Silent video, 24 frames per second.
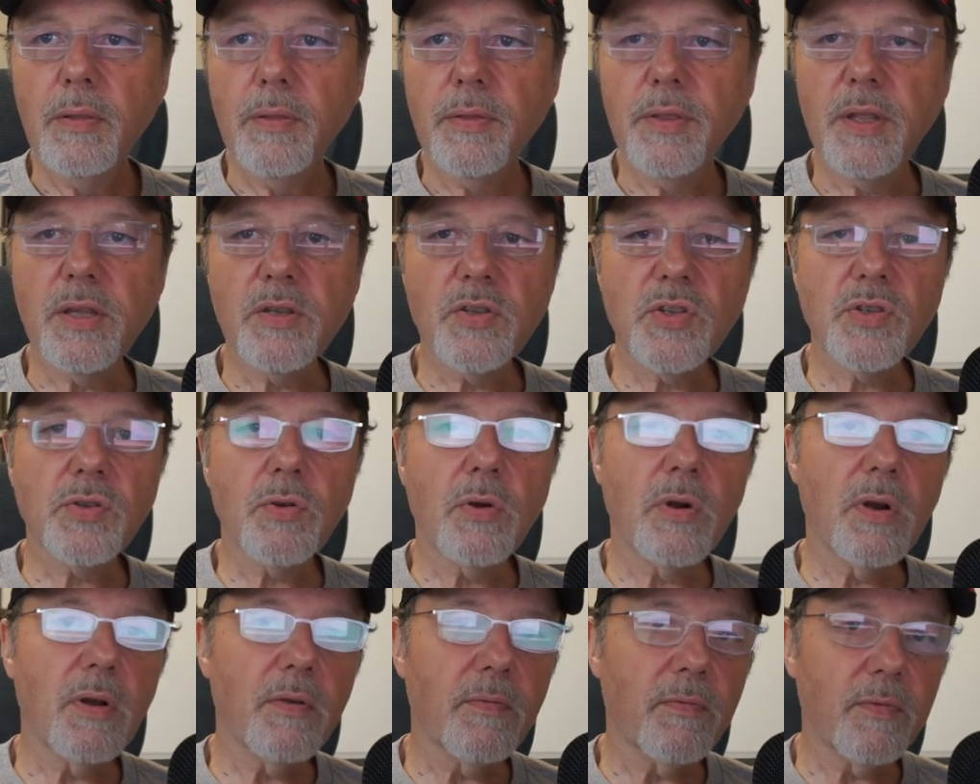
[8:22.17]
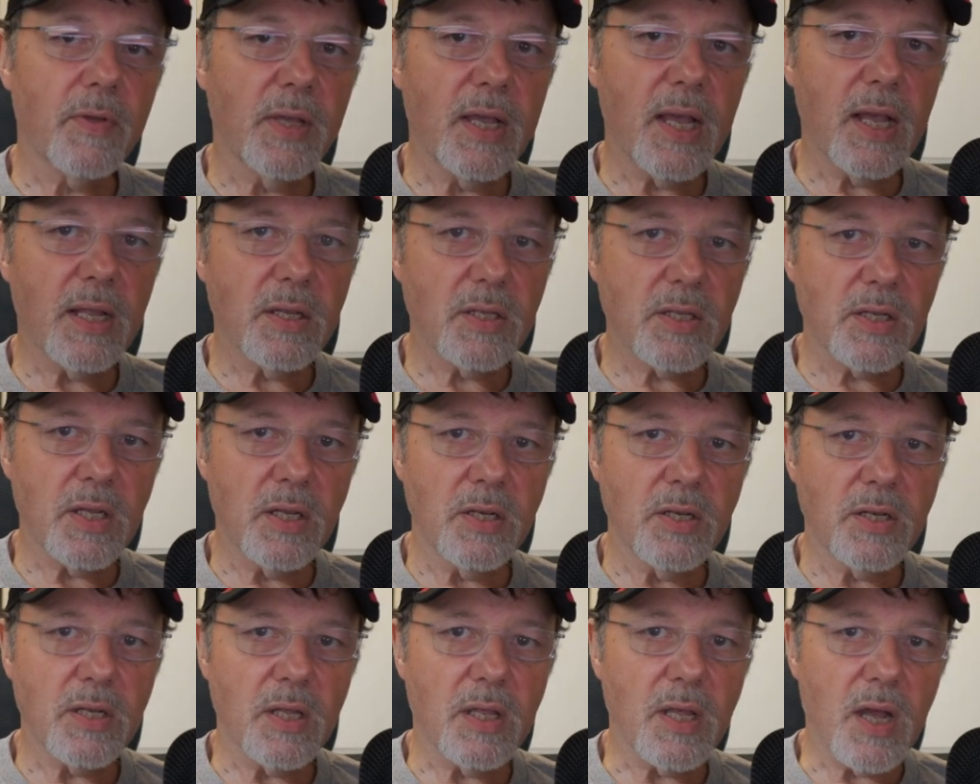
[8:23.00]
this sort of gets
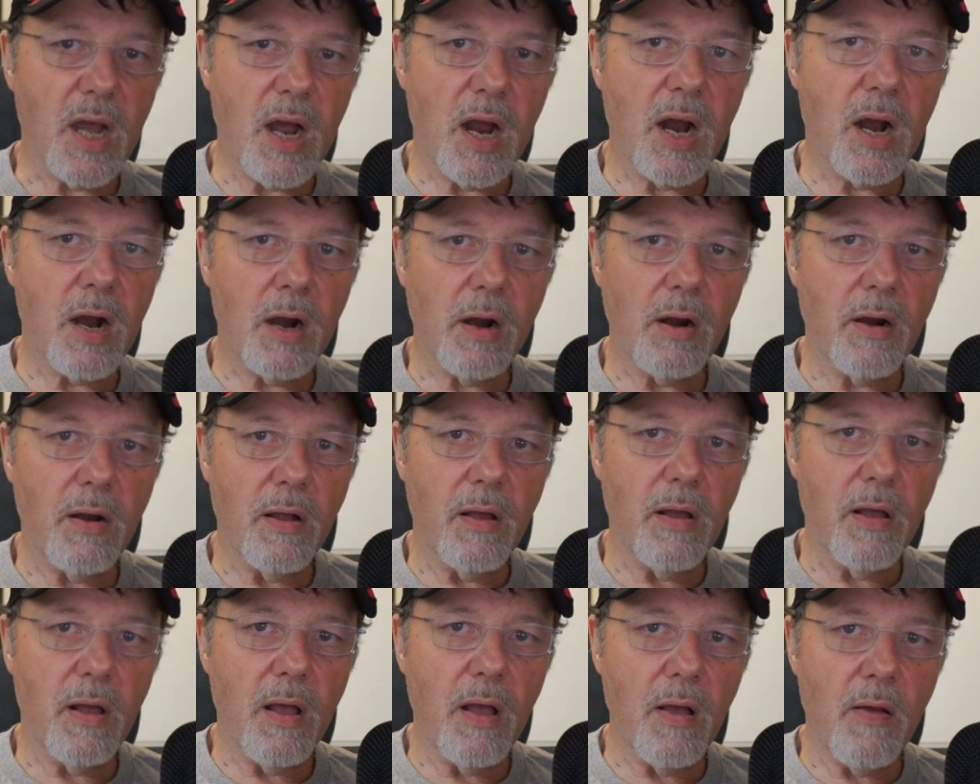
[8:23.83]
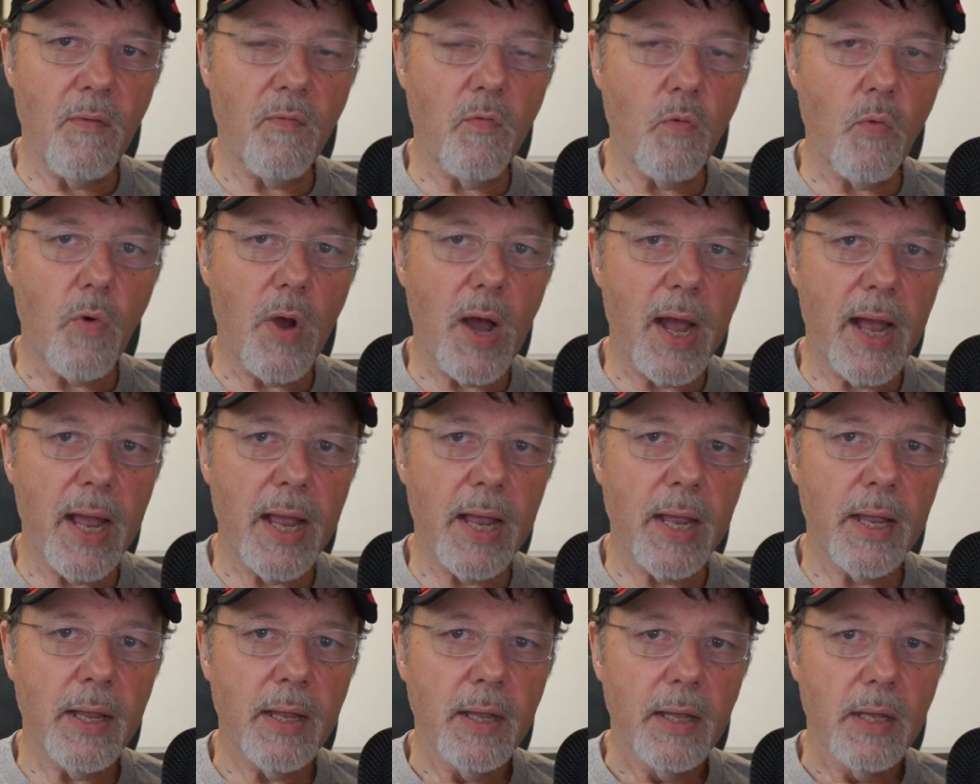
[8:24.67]
into the heart of
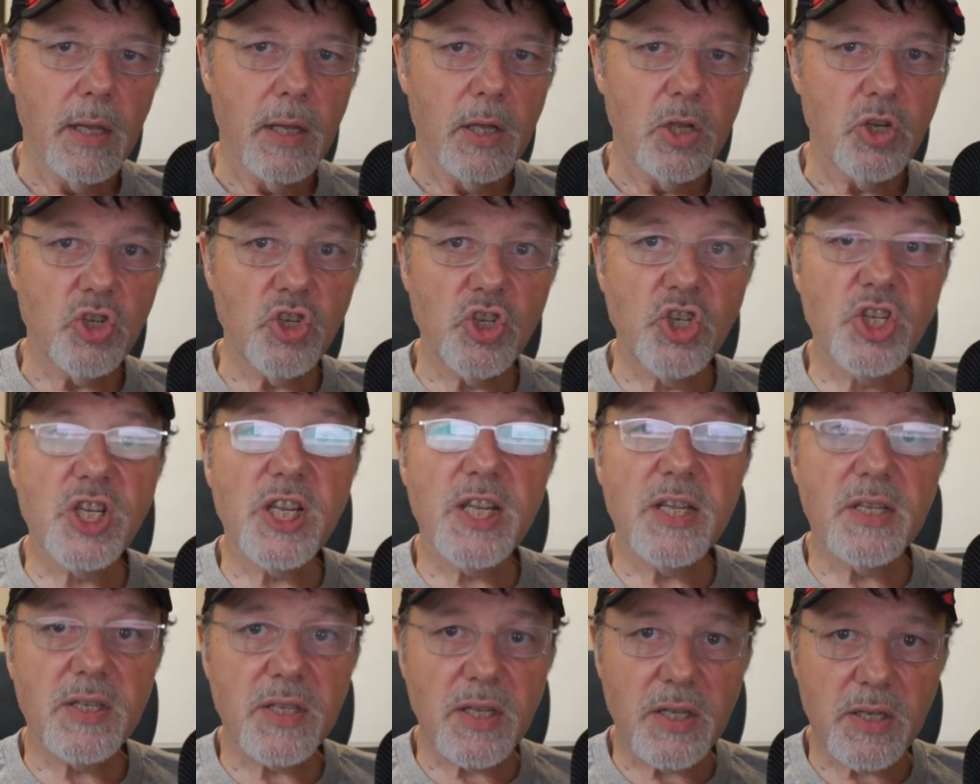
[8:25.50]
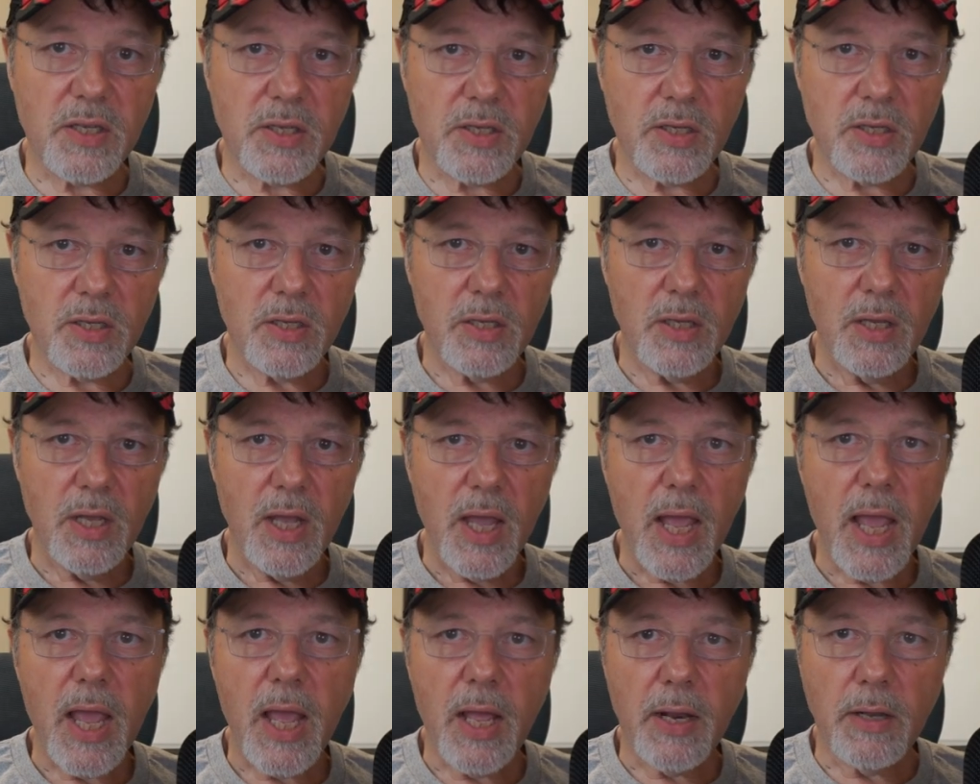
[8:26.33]
why Jesus
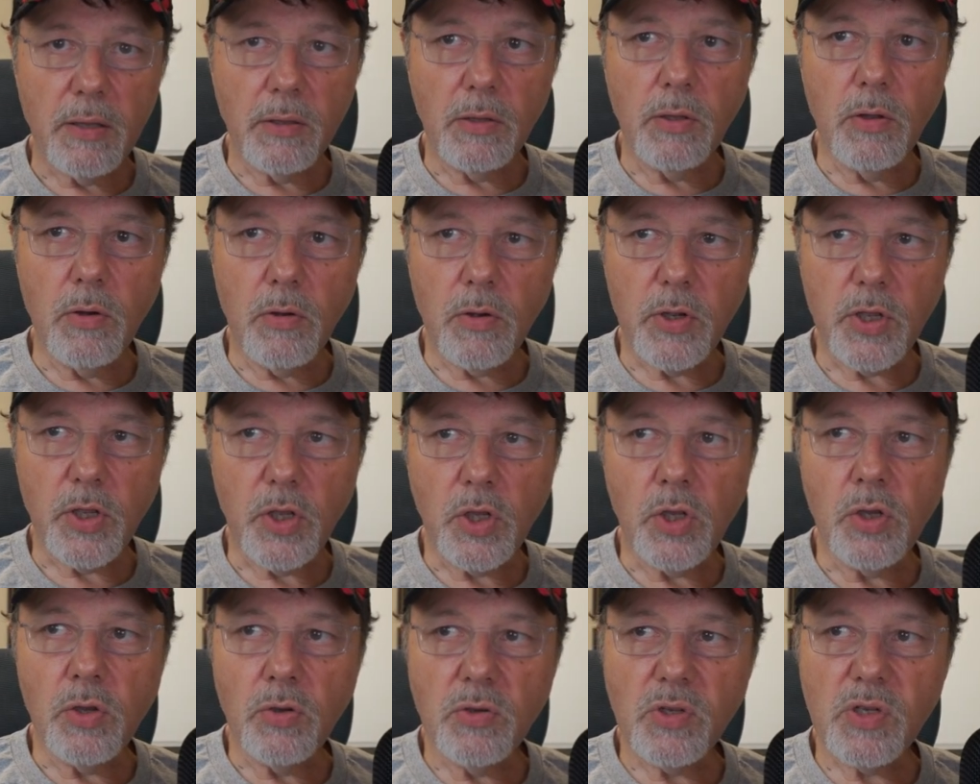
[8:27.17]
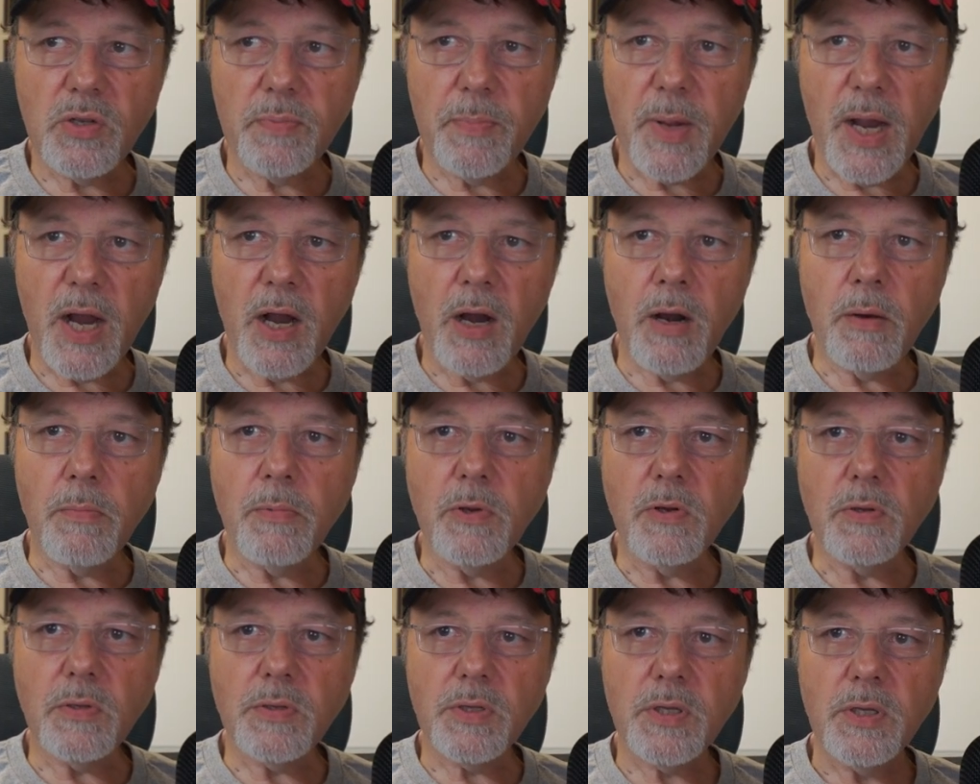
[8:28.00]
and Luke used
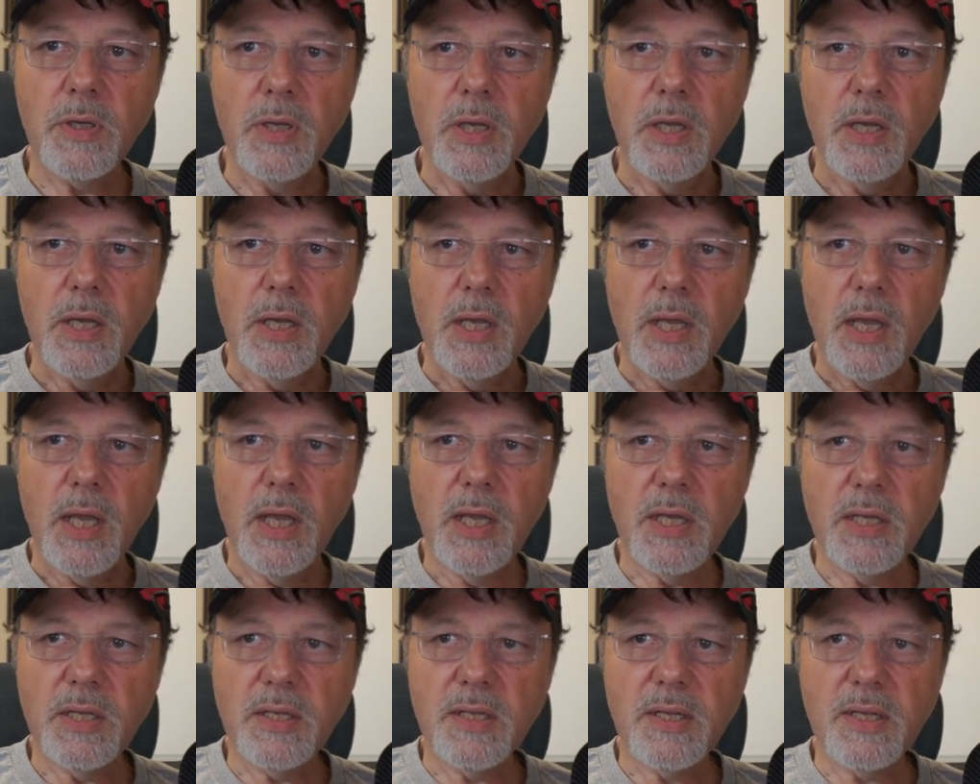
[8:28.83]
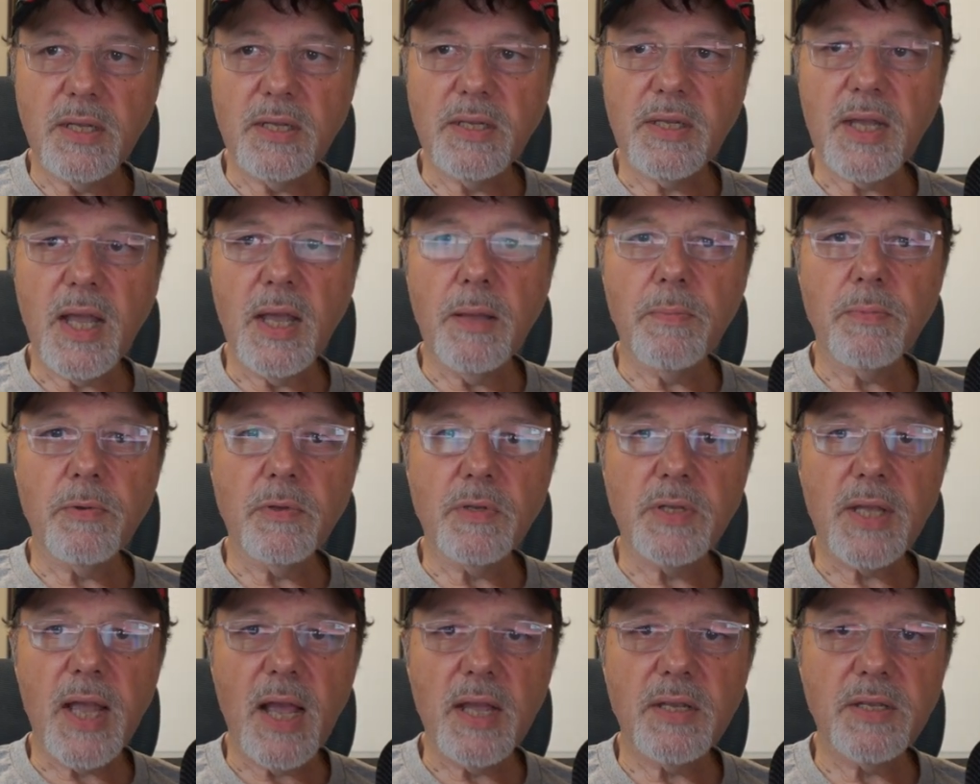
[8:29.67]
parables. And his
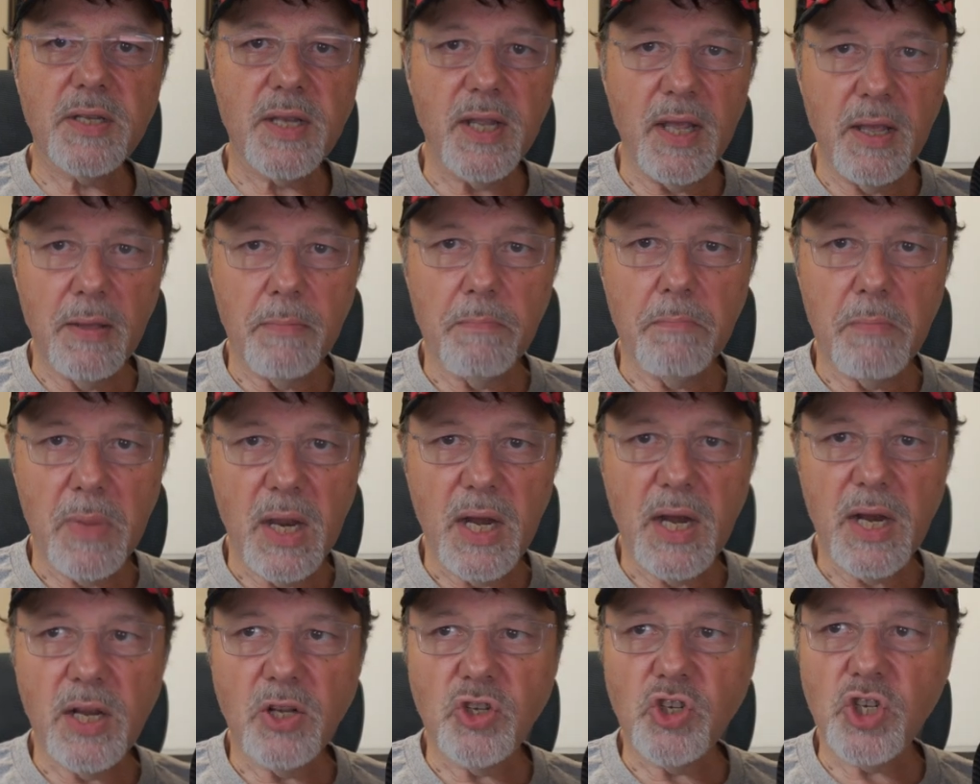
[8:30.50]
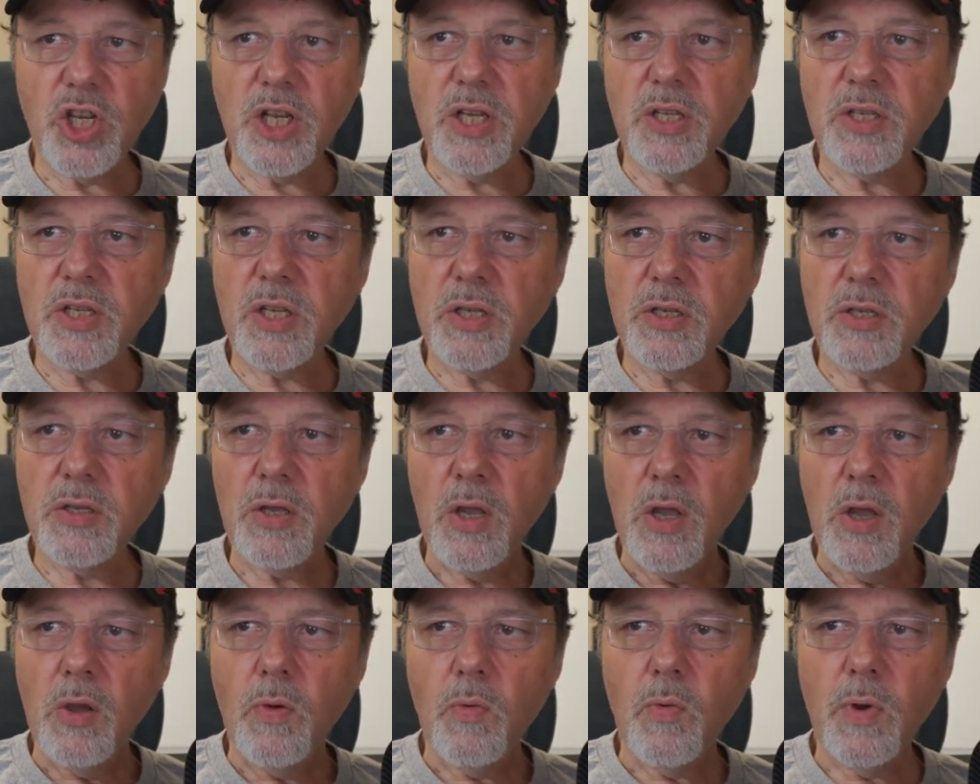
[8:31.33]
disciples asked him, meaning
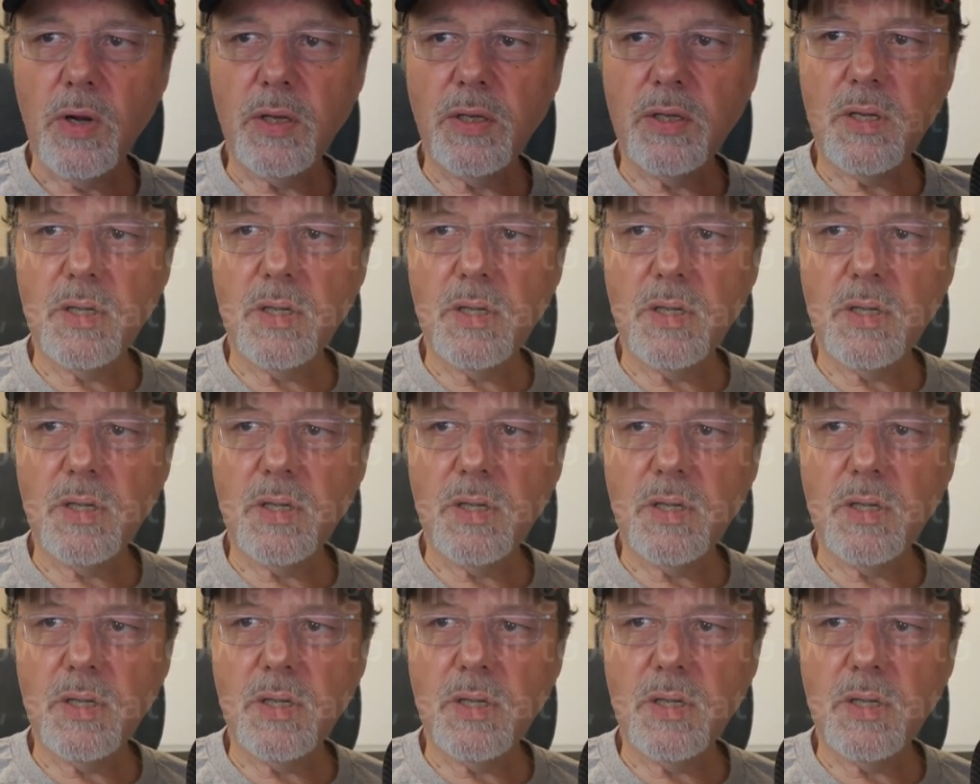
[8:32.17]
Jesus, "What